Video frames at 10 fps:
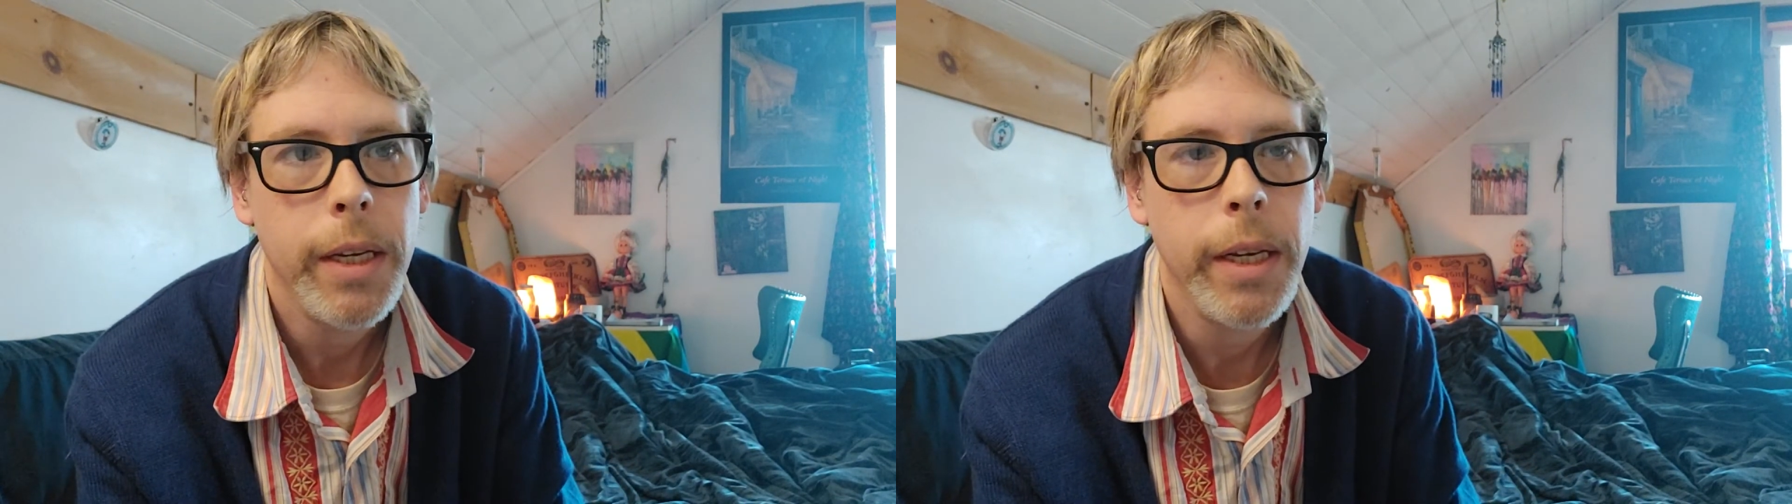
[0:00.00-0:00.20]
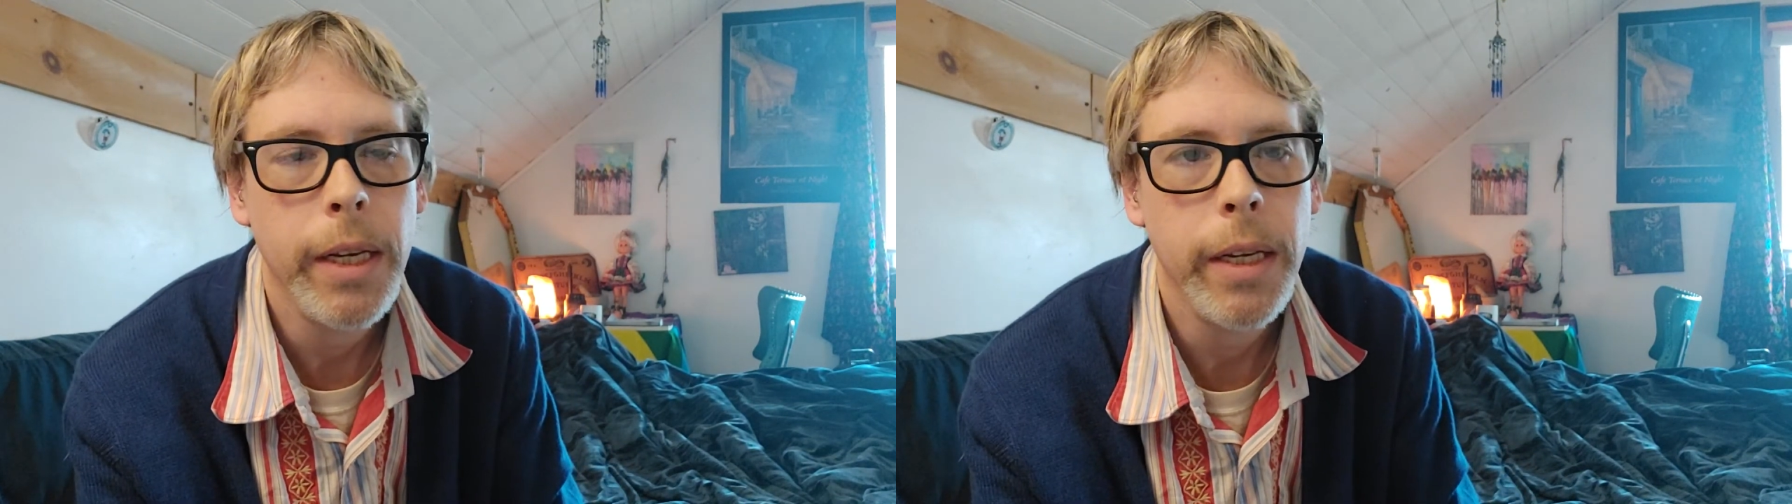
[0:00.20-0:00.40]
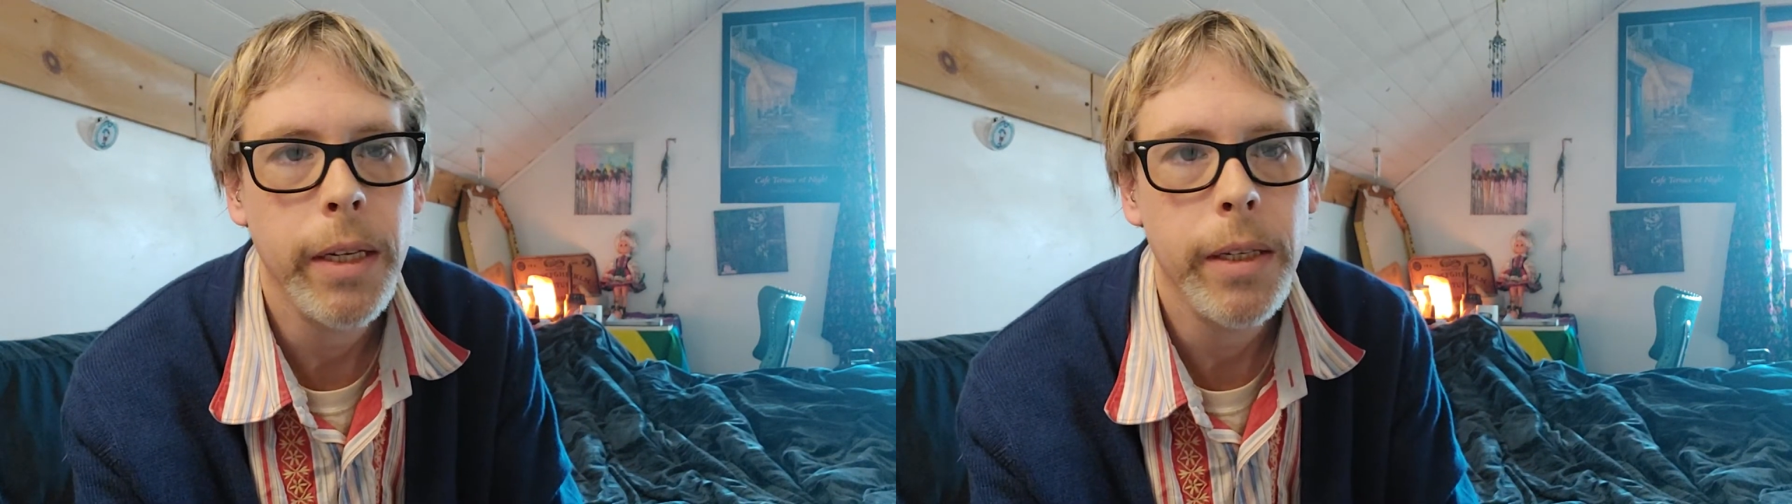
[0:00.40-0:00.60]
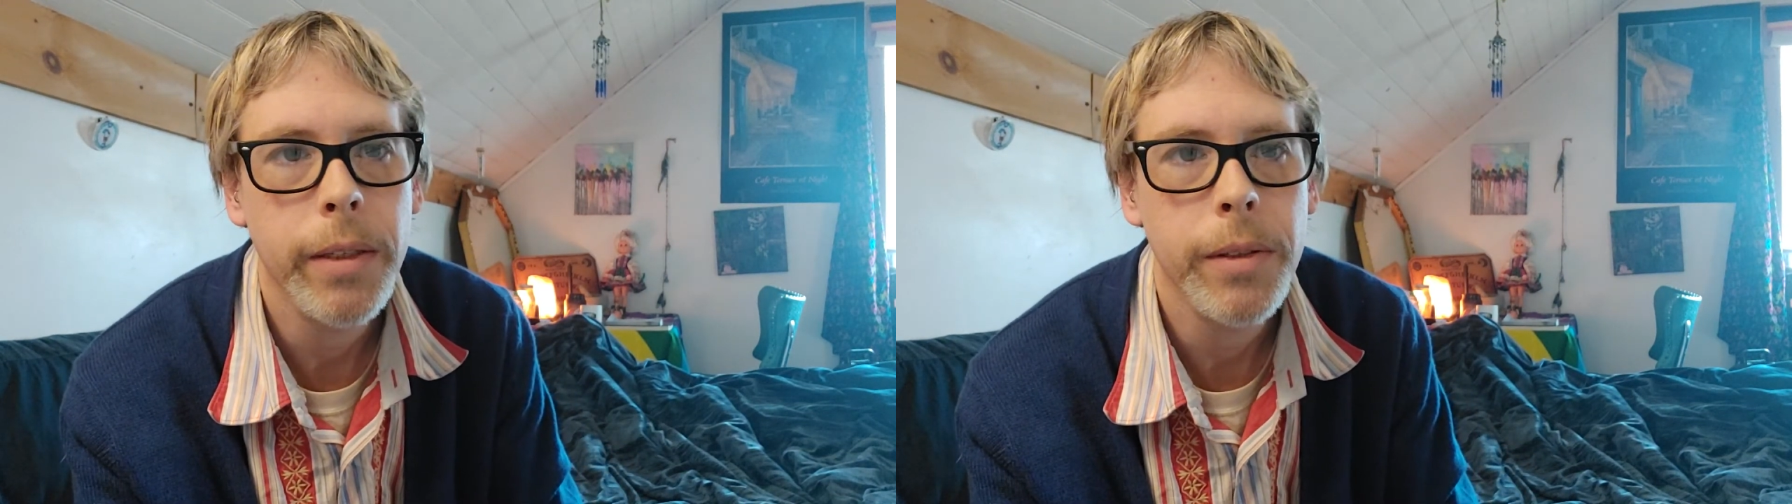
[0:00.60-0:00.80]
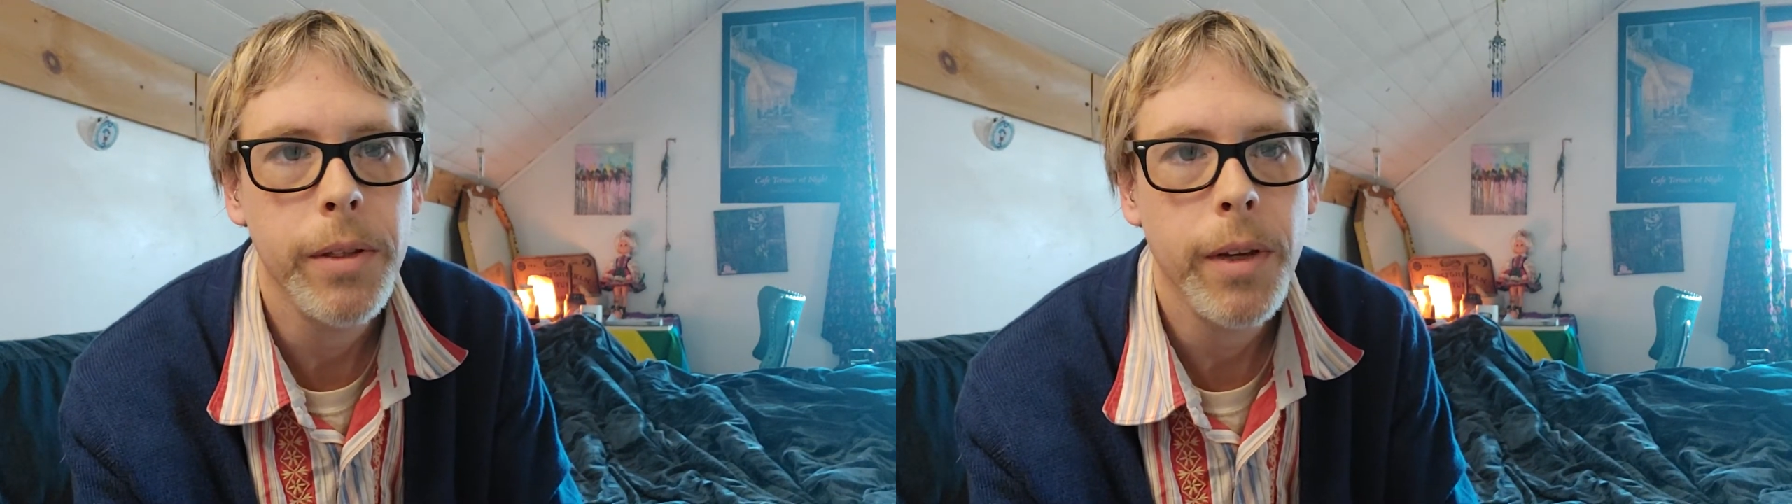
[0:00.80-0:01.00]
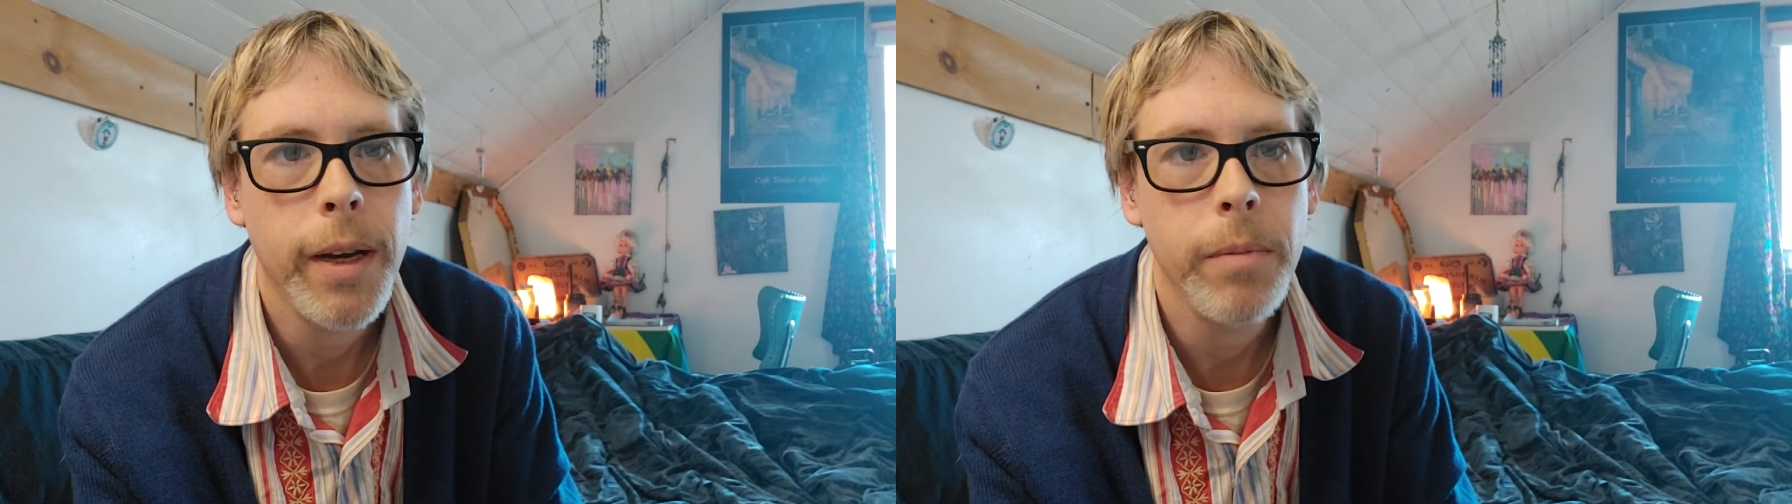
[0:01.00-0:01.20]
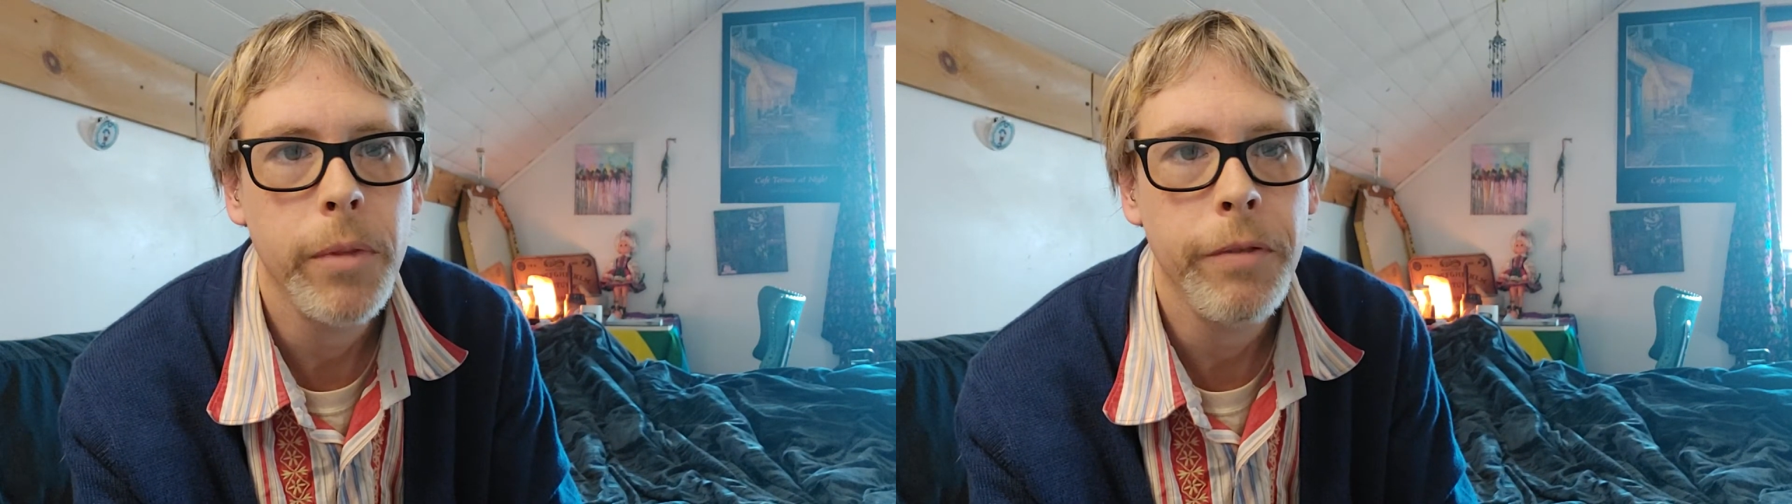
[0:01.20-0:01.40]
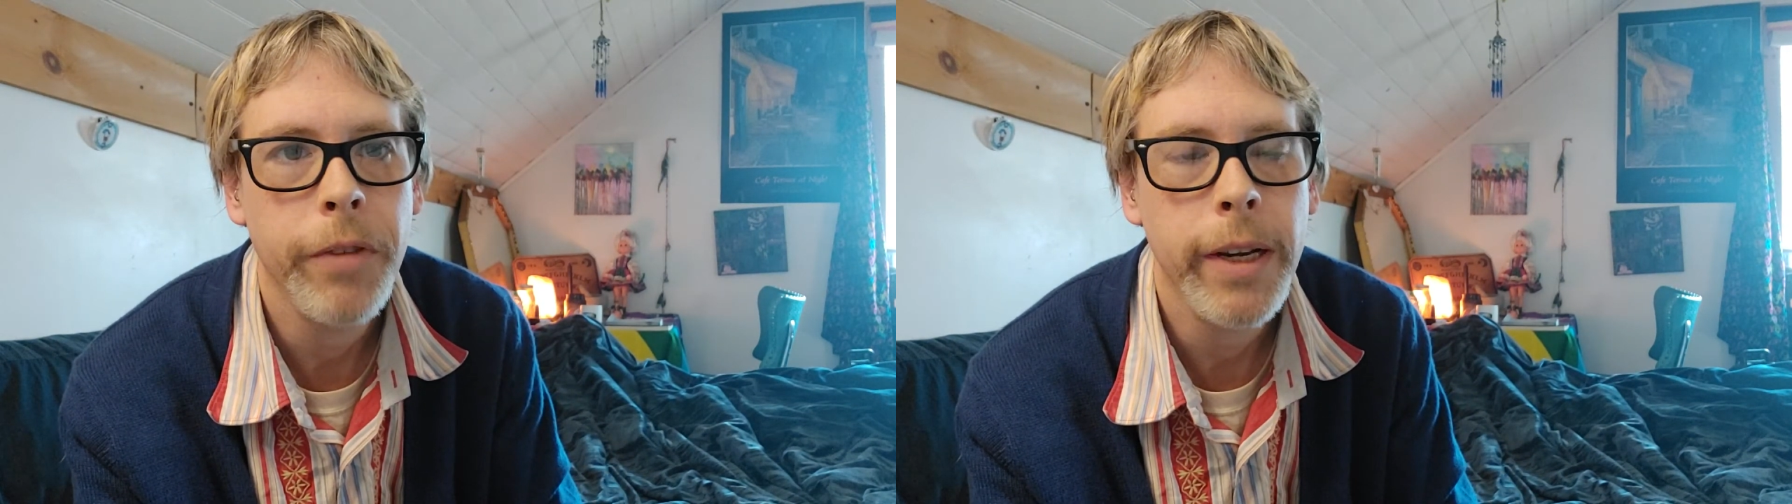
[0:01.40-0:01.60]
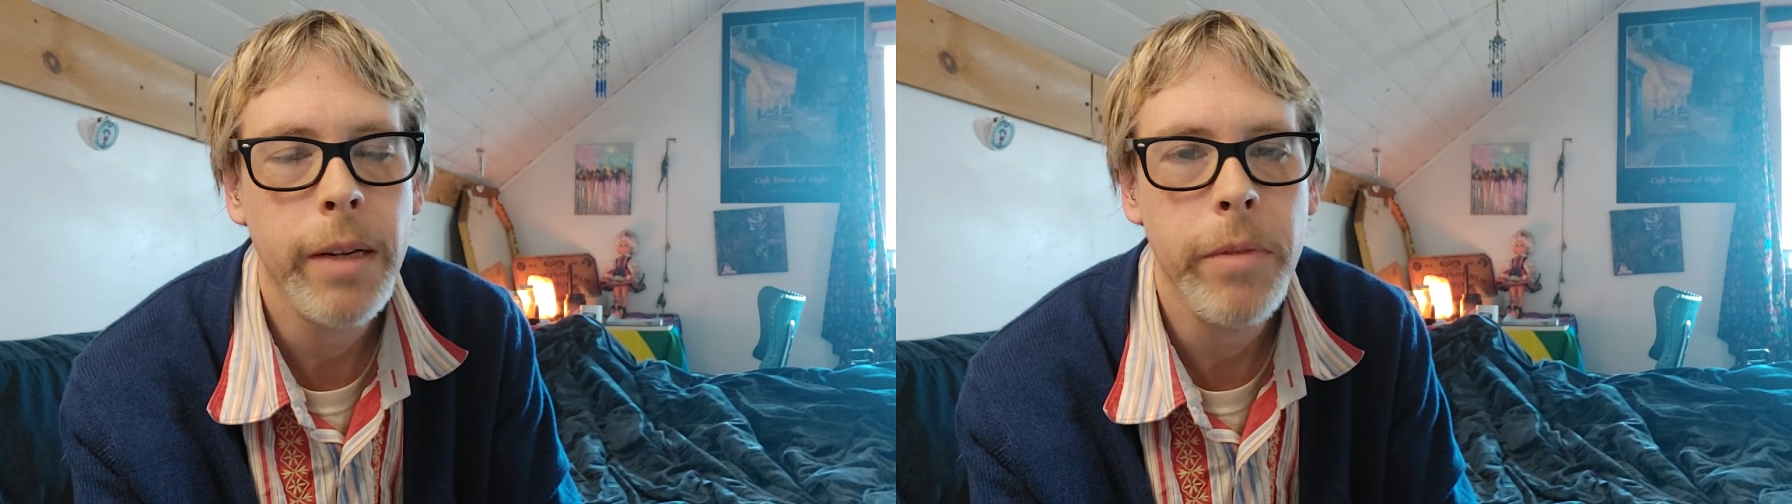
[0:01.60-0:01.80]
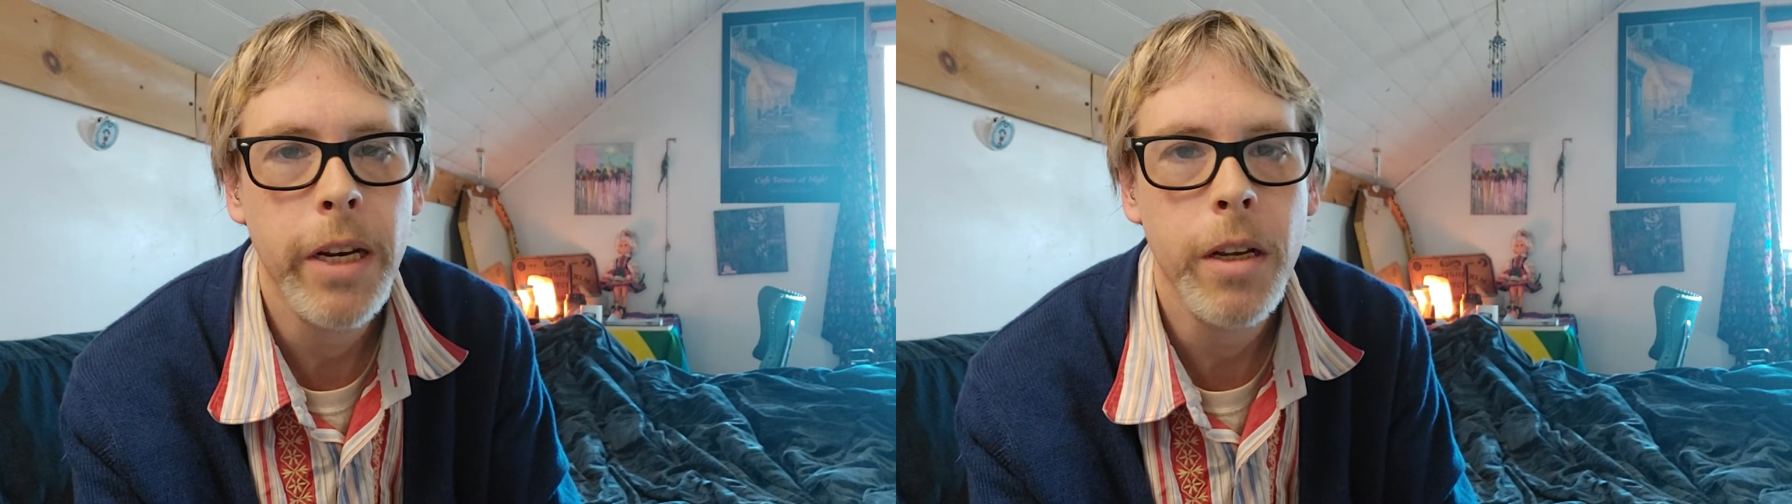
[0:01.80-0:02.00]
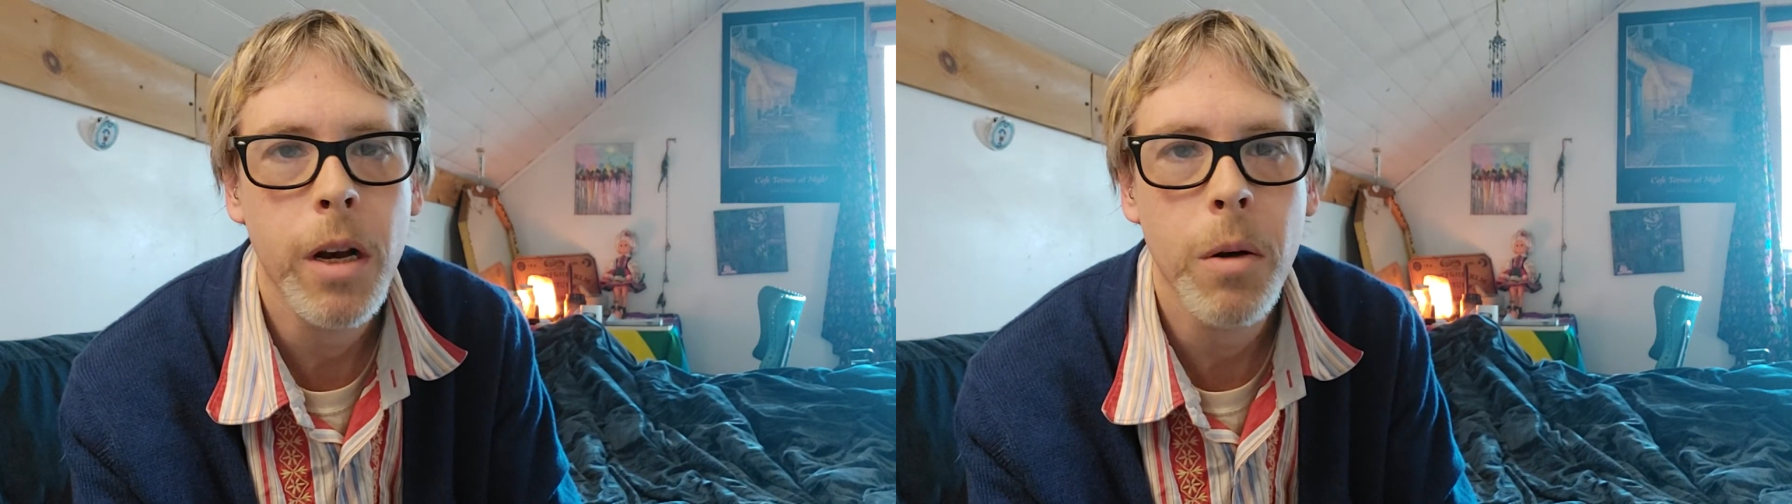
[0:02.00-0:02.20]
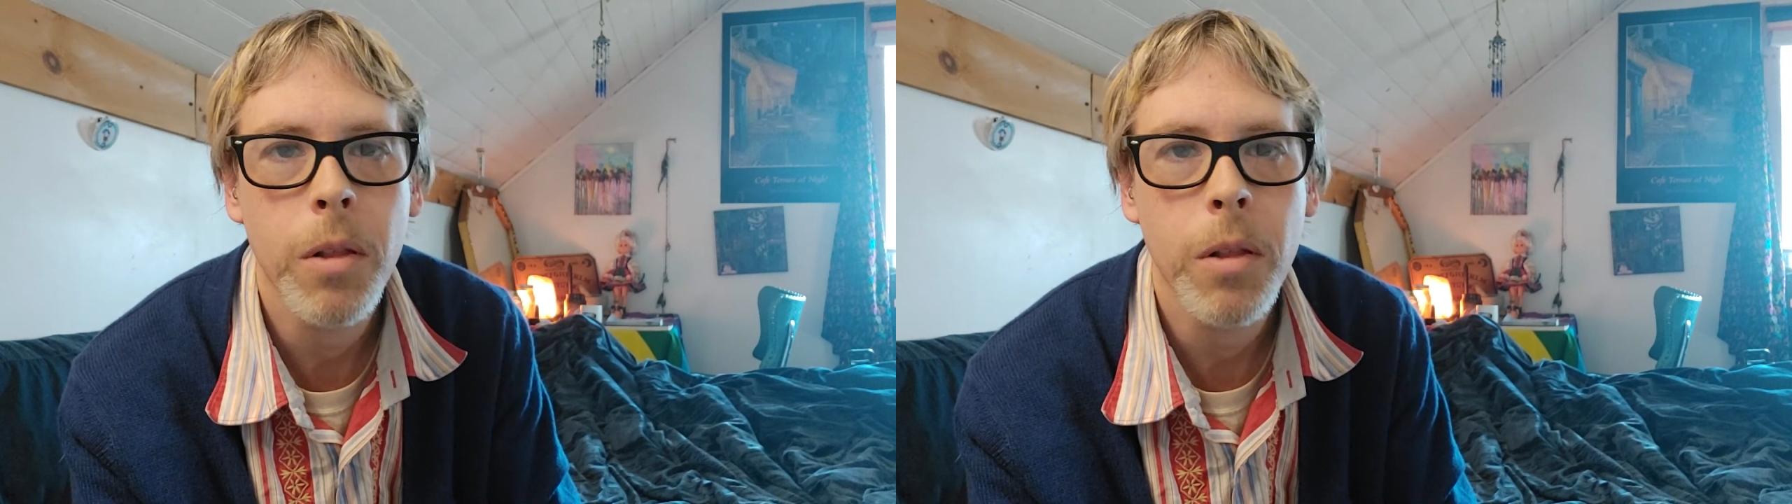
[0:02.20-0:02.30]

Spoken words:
and invited me to go